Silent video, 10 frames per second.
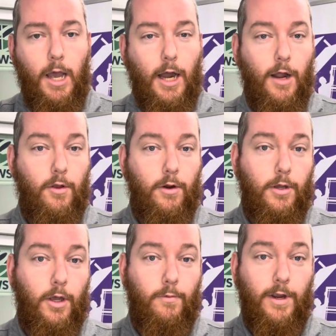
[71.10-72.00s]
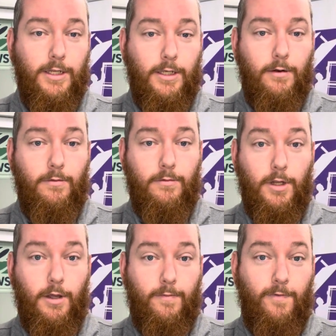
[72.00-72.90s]
Another good reason
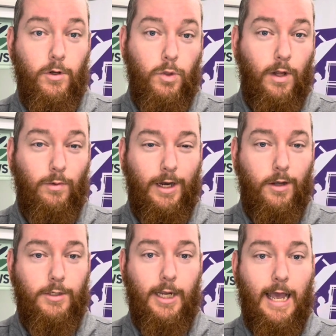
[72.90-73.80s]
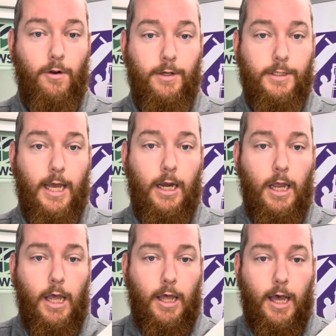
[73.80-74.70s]
to fusion weld windows together is that
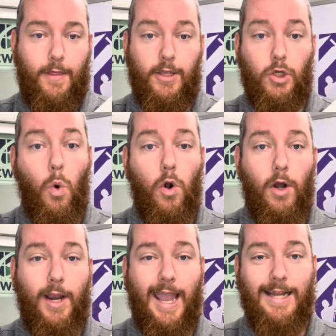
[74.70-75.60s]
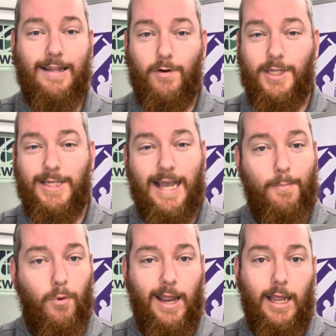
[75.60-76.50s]
this corner can't ever
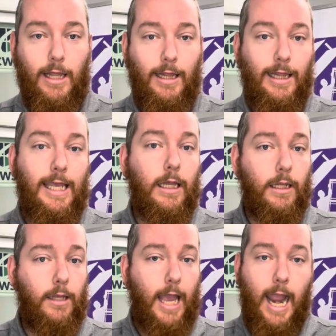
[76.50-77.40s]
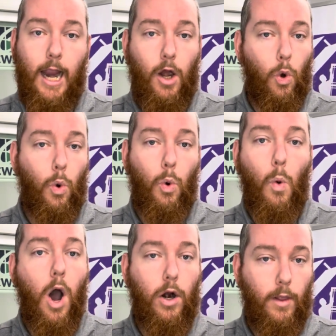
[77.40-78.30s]
separate and leak air or
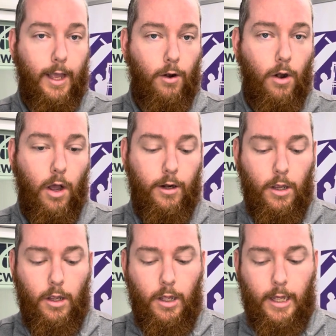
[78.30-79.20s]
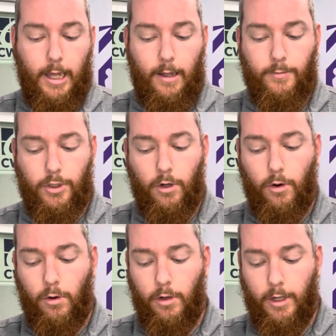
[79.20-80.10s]
water later on.
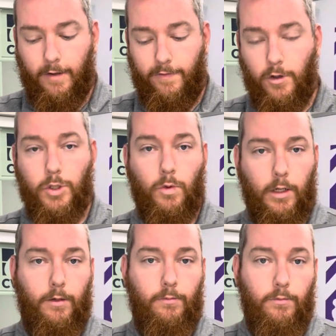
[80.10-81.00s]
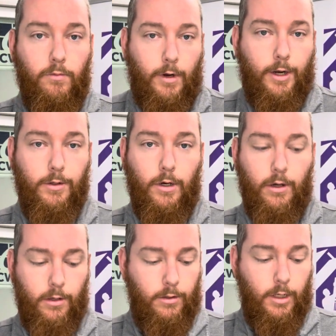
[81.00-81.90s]
Fusion welded windows
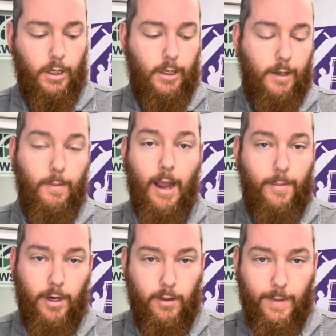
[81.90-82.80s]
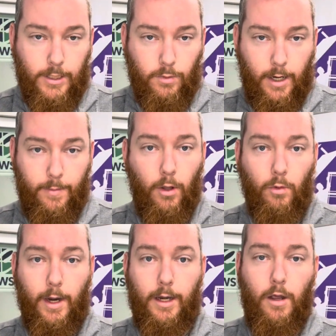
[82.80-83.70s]
are, in my opinion, the best way to build a
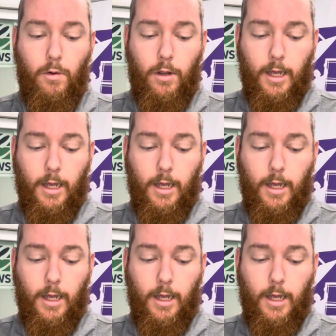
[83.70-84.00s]
window.